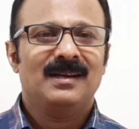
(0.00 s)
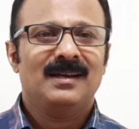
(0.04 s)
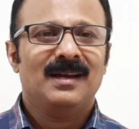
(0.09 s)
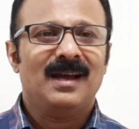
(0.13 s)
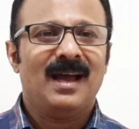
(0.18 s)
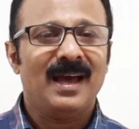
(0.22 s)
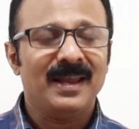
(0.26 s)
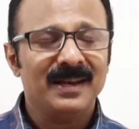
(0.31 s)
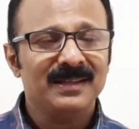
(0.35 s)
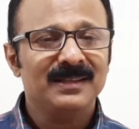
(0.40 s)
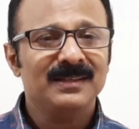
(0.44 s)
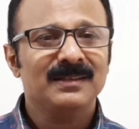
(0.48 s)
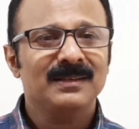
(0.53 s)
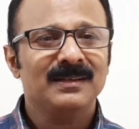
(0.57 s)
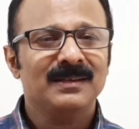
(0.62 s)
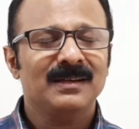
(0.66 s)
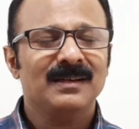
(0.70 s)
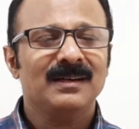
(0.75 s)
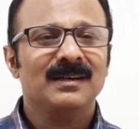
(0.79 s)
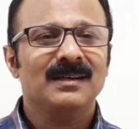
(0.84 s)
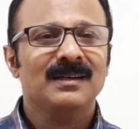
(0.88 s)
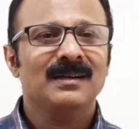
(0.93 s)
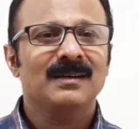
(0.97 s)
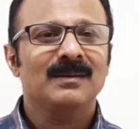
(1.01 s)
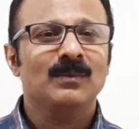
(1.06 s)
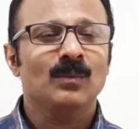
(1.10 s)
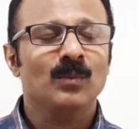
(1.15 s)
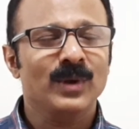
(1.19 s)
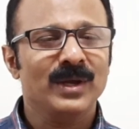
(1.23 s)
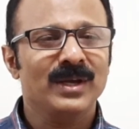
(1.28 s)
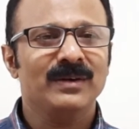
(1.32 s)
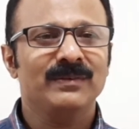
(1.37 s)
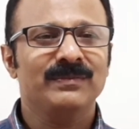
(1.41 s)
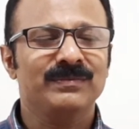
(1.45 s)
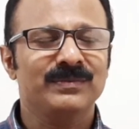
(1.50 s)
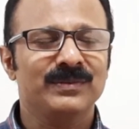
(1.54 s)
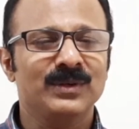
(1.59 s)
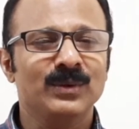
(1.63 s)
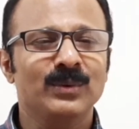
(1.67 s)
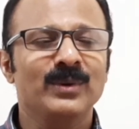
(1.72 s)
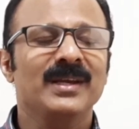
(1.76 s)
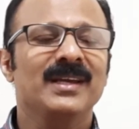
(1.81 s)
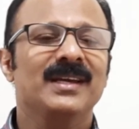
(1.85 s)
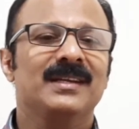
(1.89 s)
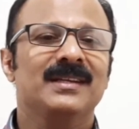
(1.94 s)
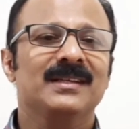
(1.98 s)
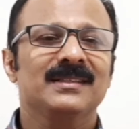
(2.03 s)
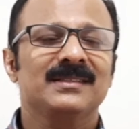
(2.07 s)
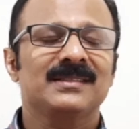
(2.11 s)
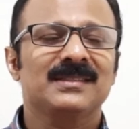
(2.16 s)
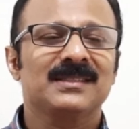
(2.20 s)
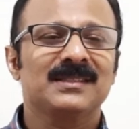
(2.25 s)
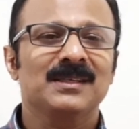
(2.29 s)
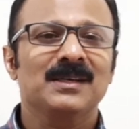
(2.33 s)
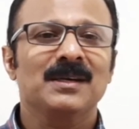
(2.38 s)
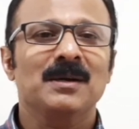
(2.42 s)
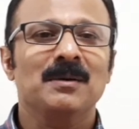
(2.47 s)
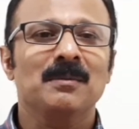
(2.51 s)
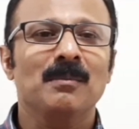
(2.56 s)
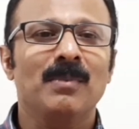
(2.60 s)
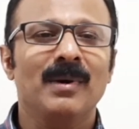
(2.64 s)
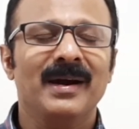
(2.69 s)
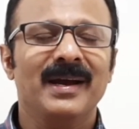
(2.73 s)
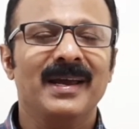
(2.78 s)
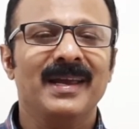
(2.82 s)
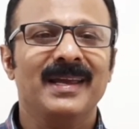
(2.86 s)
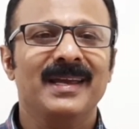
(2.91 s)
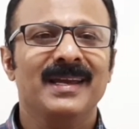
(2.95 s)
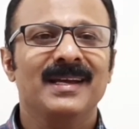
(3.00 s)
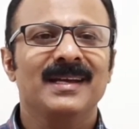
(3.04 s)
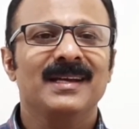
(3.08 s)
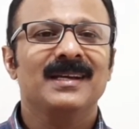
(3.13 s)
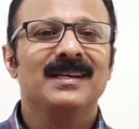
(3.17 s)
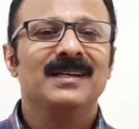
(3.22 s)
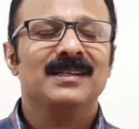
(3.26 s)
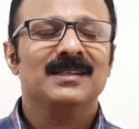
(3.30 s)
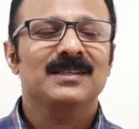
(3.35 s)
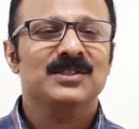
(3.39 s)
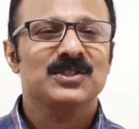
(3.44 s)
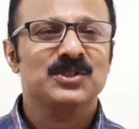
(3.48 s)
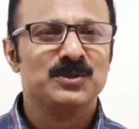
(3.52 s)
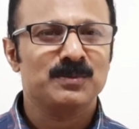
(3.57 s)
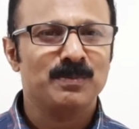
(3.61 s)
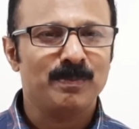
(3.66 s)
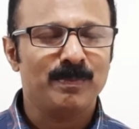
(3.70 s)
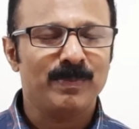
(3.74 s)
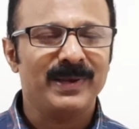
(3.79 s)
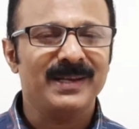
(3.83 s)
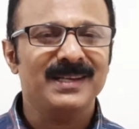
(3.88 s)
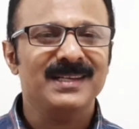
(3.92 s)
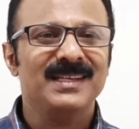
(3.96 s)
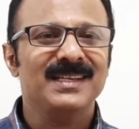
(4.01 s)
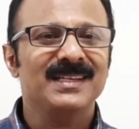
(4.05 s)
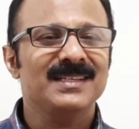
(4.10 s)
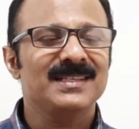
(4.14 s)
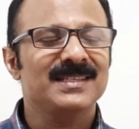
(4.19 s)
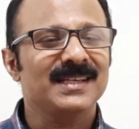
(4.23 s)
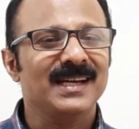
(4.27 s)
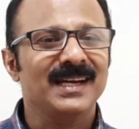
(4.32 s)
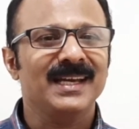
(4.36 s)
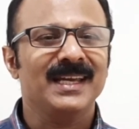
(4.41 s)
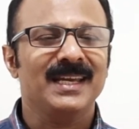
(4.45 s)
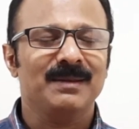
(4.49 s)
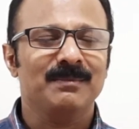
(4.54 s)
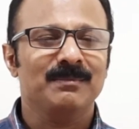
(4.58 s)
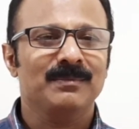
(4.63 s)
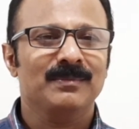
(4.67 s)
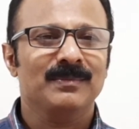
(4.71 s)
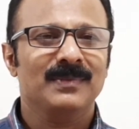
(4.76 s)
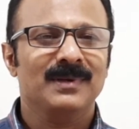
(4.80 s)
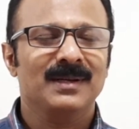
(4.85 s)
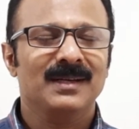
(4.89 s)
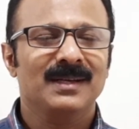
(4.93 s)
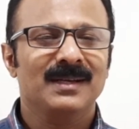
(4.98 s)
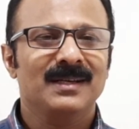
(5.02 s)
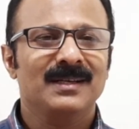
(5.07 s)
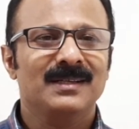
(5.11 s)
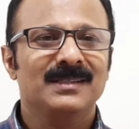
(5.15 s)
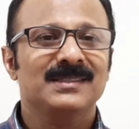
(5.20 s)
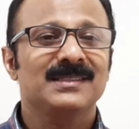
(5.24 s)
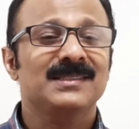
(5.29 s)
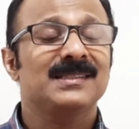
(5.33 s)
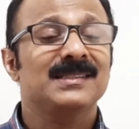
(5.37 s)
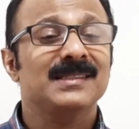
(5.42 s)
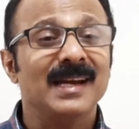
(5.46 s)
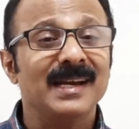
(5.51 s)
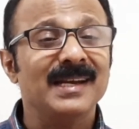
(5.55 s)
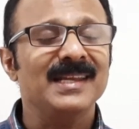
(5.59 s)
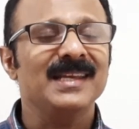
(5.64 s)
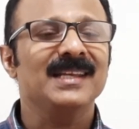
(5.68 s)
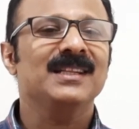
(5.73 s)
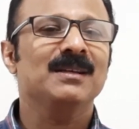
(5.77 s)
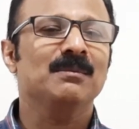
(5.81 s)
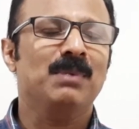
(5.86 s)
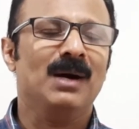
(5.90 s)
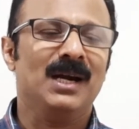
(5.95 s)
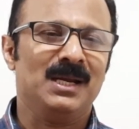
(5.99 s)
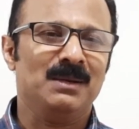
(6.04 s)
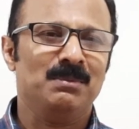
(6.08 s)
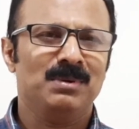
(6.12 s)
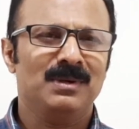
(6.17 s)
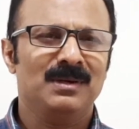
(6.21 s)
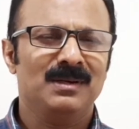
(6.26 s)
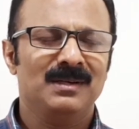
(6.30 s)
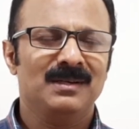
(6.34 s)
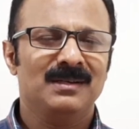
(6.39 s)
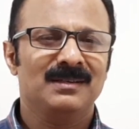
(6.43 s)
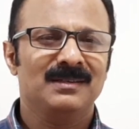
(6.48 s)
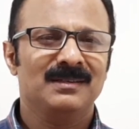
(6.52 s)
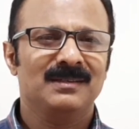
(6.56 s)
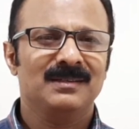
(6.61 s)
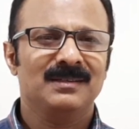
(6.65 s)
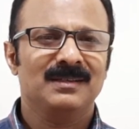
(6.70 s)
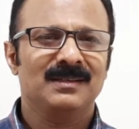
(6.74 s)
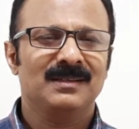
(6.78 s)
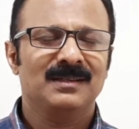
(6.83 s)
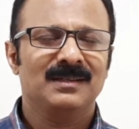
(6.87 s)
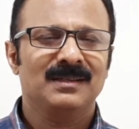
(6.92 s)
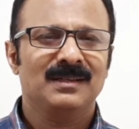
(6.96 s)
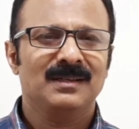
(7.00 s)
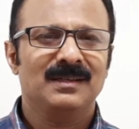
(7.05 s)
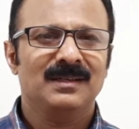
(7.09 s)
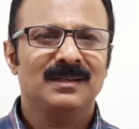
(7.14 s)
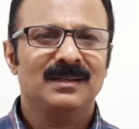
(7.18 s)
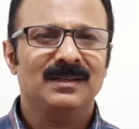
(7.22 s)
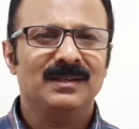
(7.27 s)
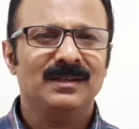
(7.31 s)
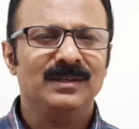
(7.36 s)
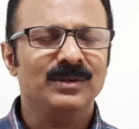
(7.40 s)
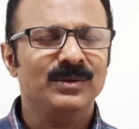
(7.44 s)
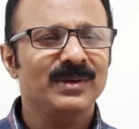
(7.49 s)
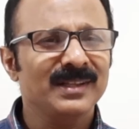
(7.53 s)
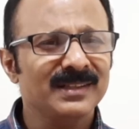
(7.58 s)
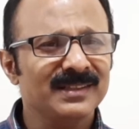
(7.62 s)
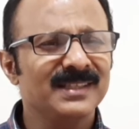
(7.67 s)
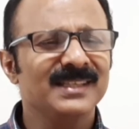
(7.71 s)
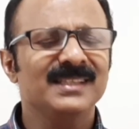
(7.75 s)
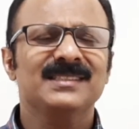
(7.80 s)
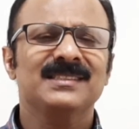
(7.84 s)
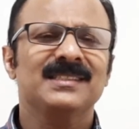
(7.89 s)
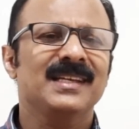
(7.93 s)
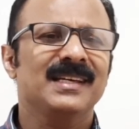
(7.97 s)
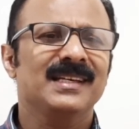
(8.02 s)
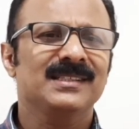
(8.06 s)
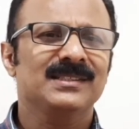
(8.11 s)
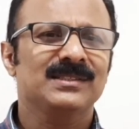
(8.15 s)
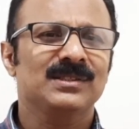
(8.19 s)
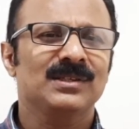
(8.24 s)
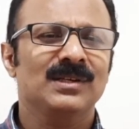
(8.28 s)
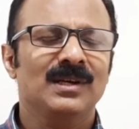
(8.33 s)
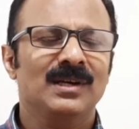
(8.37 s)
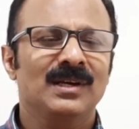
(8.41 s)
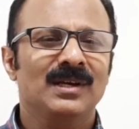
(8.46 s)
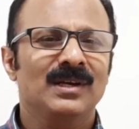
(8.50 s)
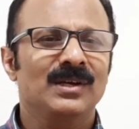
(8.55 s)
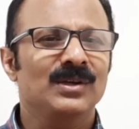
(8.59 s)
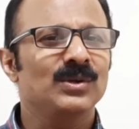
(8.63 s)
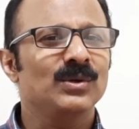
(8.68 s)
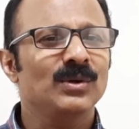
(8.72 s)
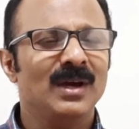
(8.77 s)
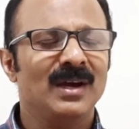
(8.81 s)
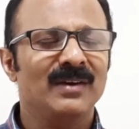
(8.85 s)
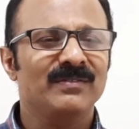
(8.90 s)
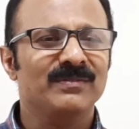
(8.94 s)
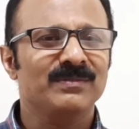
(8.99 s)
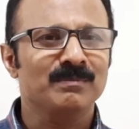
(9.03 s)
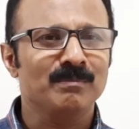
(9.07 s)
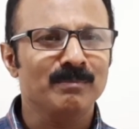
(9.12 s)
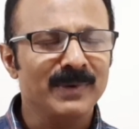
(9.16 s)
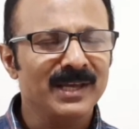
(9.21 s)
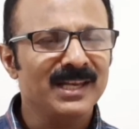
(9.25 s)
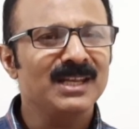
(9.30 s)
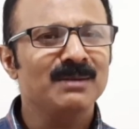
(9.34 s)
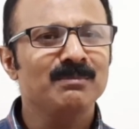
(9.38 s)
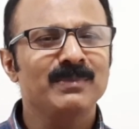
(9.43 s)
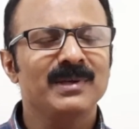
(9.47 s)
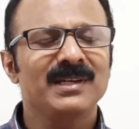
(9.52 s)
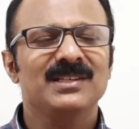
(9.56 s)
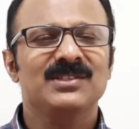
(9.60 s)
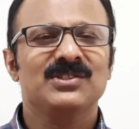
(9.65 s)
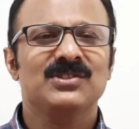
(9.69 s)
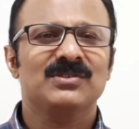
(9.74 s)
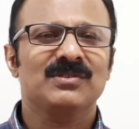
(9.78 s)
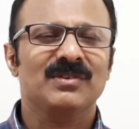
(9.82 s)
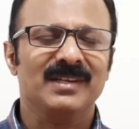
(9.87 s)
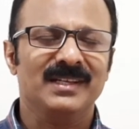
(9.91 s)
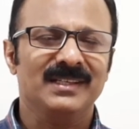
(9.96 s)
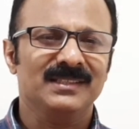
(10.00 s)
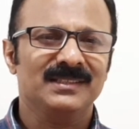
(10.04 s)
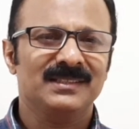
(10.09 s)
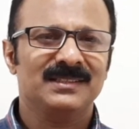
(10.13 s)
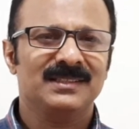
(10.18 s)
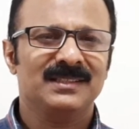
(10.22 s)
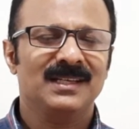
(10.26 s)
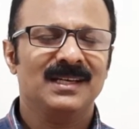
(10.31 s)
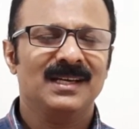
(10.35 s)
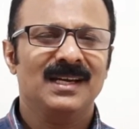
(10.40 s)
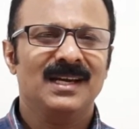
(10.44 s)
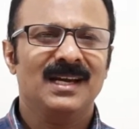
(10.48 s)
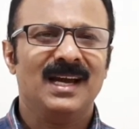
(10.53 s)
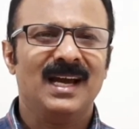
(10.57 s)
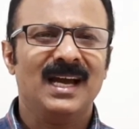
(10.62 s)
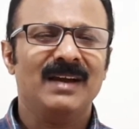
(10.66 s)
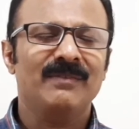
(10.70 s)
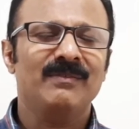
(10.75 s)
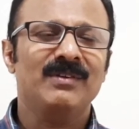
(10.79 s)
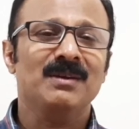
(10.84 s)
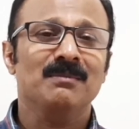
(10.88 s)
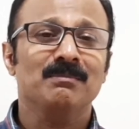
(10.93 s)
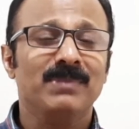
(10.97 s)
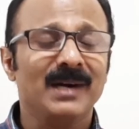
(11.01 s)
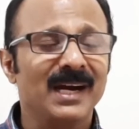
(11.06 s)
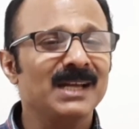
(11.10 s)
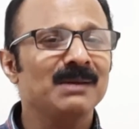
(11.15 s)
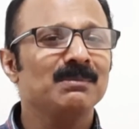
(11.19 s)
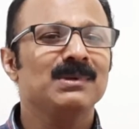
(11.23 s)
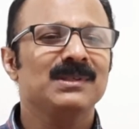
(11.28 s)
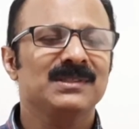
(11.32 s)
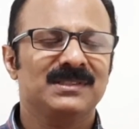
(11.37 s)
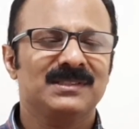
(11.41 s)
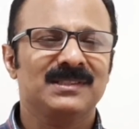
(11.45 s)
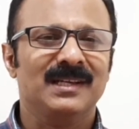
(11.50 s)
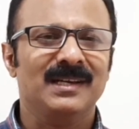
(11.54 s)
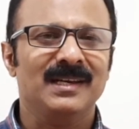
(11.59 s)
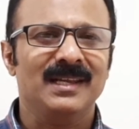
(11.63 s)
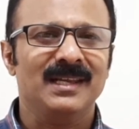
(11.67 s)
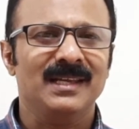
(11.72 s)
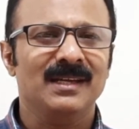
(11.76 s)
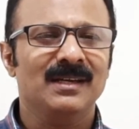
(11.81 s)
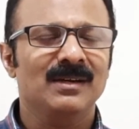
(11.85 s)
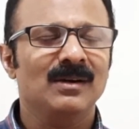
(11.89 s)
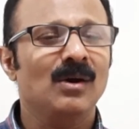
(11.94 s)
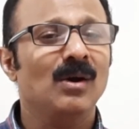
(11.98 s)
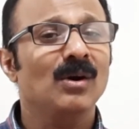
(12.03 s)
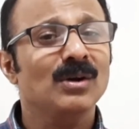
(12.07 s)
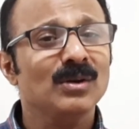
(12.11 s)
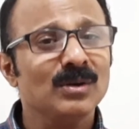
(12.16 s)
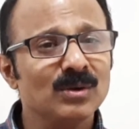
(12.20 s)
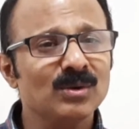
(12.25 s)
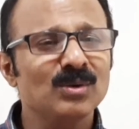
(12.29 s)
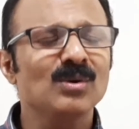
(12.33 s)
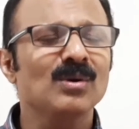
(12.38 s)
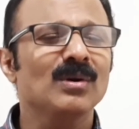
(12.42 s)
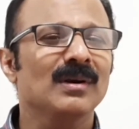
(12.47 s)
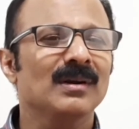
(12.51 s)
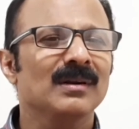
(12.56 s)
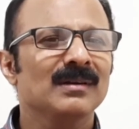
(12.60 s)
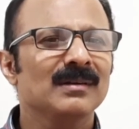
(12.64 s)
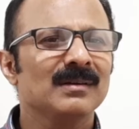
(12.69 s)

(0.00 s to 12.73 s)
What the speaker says: Another way of doing it is by spending time studying the Bible. During these days, you have many ministries having Bible study on Google.